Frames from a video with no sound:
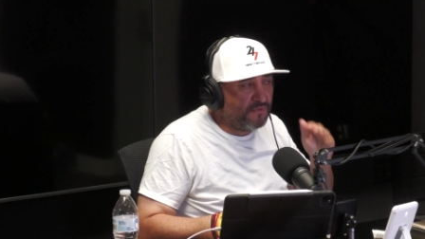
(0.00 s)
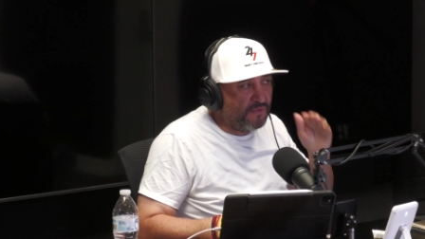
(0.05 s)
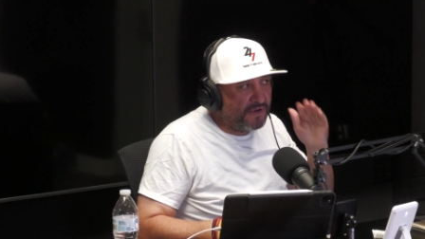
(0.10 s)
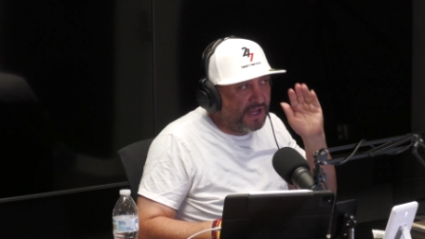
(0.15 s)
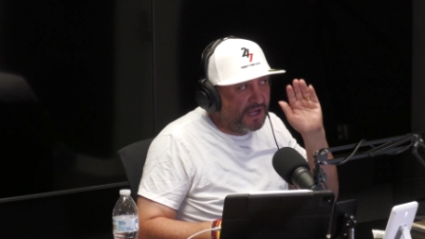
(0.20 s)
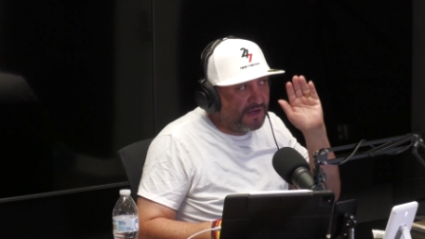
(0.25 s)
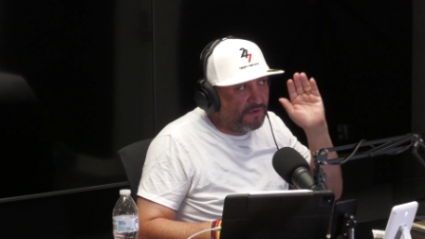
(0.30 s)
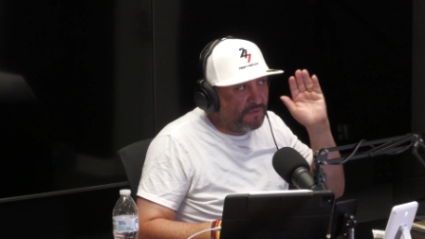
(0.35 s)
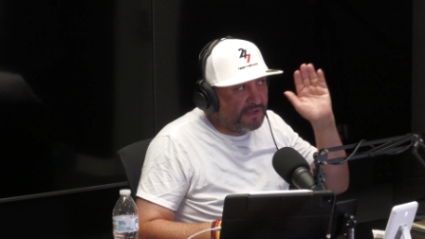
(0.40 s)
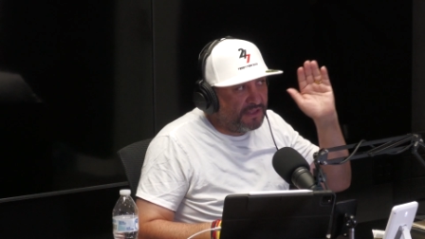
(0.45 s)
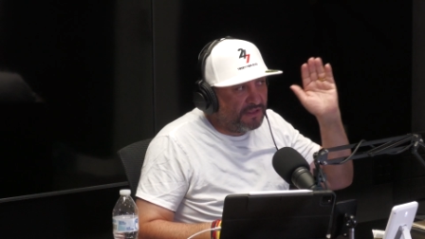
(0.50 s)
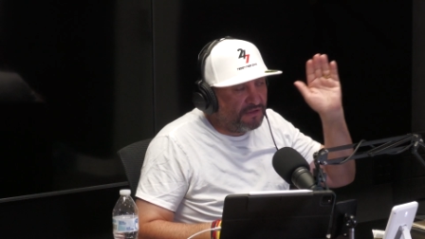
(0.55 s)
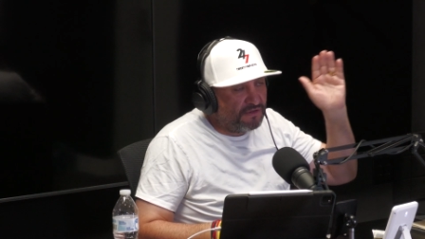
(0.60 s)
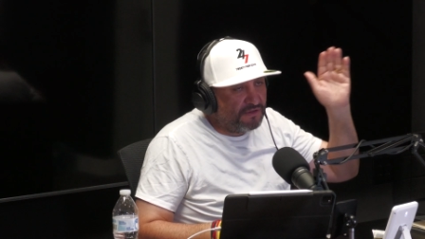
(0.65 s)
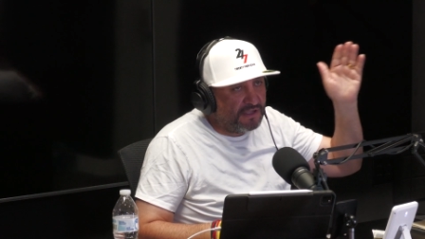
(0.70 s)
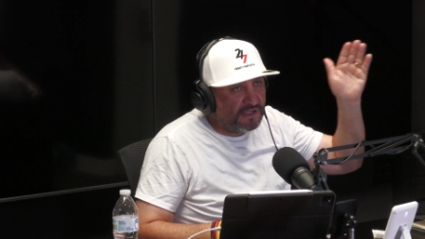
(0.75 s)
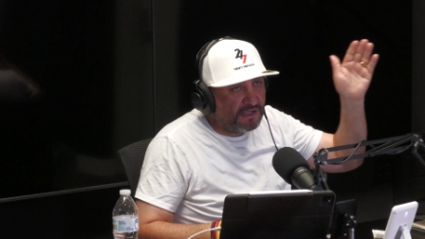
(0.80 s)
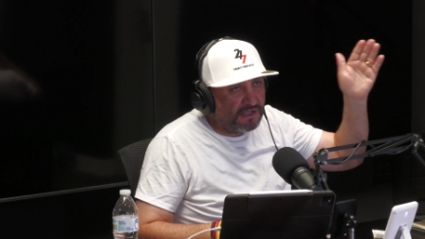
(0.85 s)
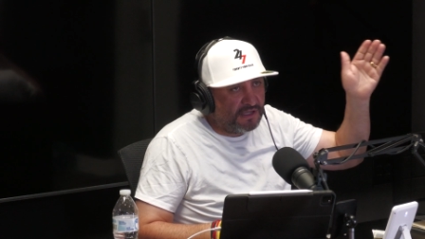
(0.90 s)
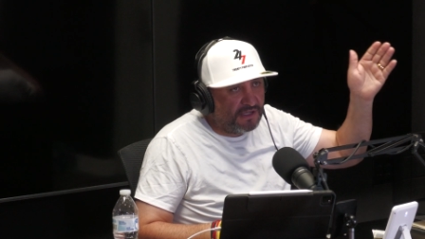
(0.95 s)
When I went to
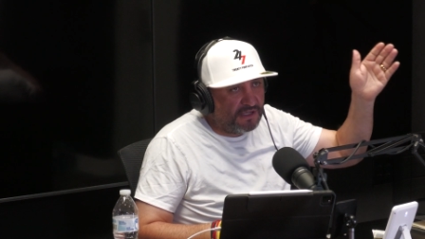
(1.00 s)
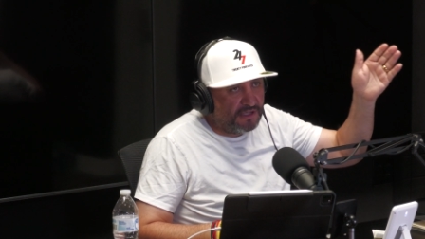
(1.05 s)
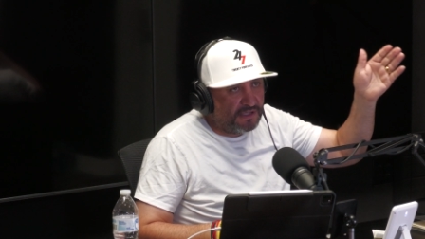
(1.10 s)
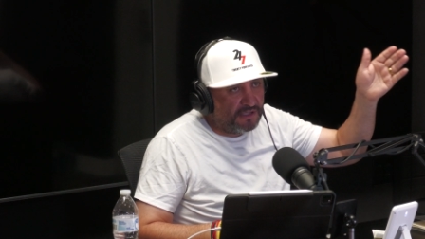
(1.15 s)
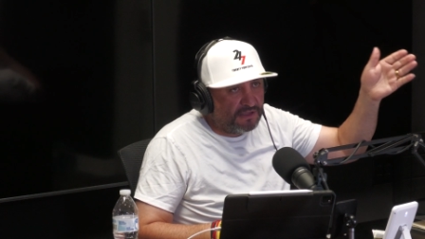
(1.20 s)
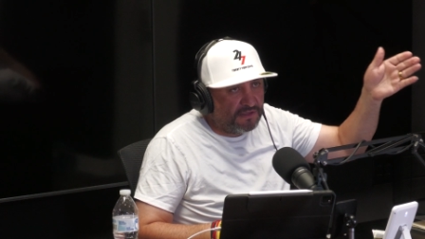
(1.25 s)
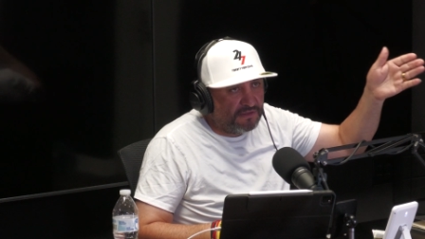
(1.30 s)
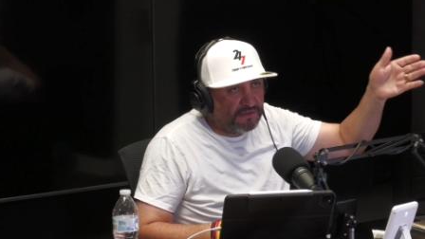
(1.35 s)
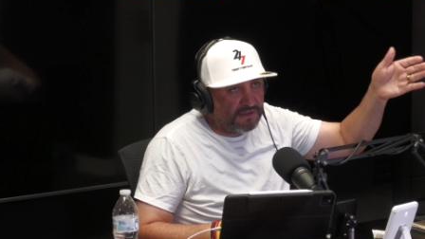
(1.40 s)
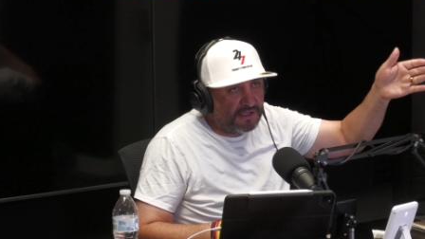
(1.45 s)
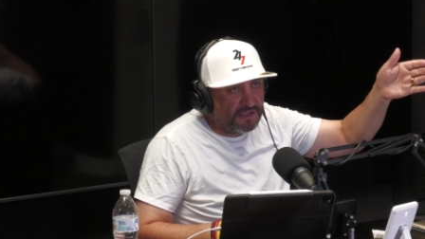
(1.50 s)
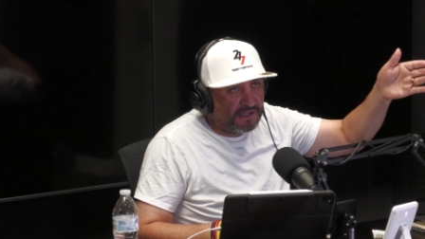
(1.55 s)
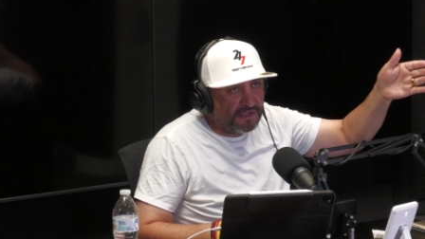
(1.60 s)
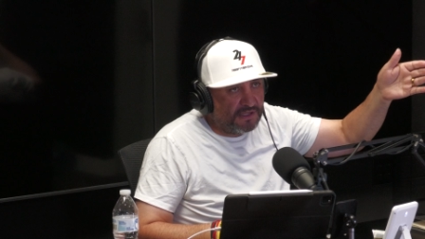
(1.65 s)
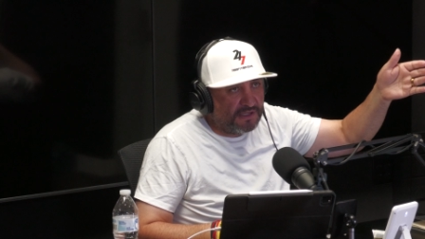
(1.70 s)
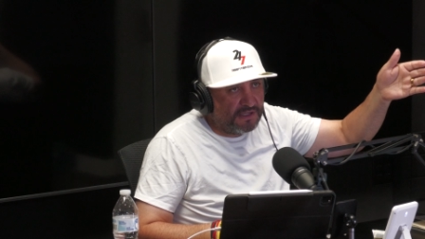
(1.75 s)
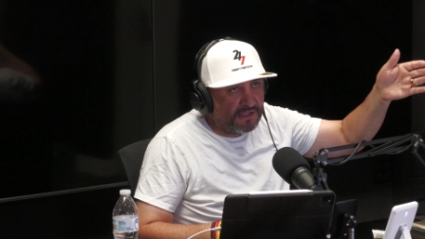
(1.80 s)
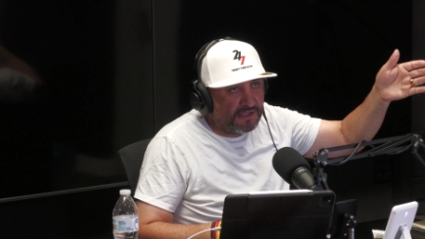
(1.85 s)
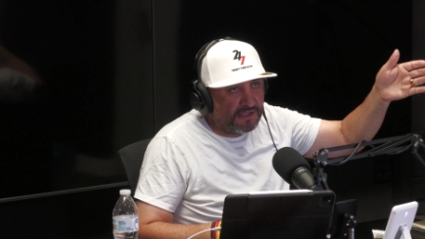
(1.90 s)
the